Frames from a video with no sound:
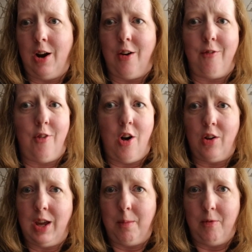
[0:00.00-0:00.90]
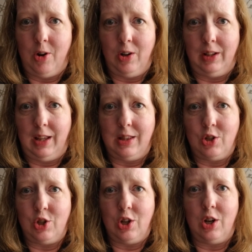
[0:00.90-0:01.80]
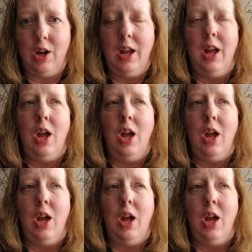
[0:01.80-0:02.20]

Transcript: Our fall came very late this year,